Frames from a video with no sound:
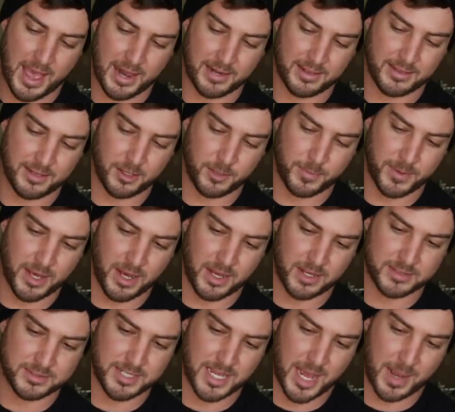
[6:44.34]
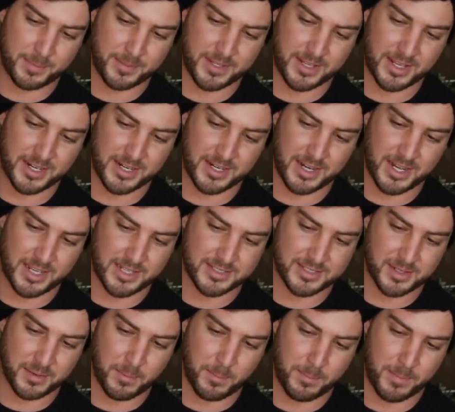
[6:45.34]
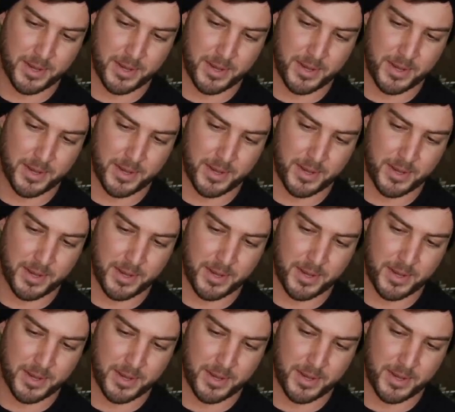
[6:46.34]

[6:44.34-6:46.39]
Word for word: add a little bit on top to get it nice and